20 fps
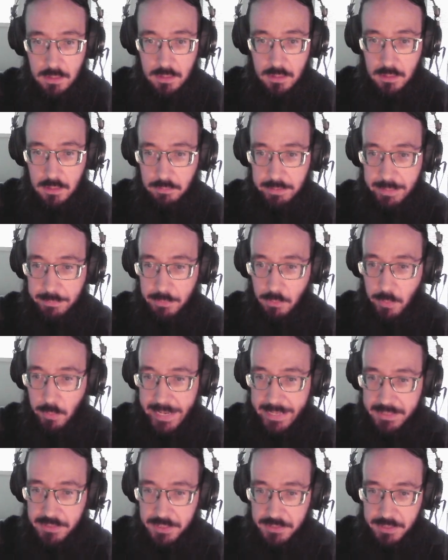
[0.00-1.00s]
Grab the
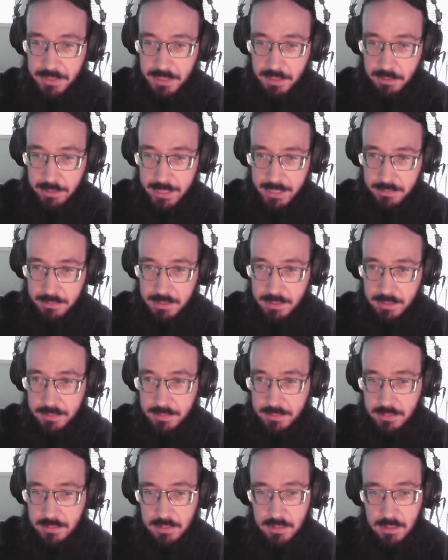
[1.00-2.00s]
wax that's on the ground.
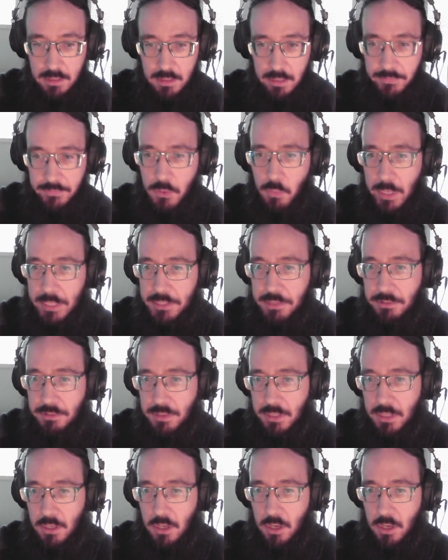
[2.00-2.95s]
If you want to, you can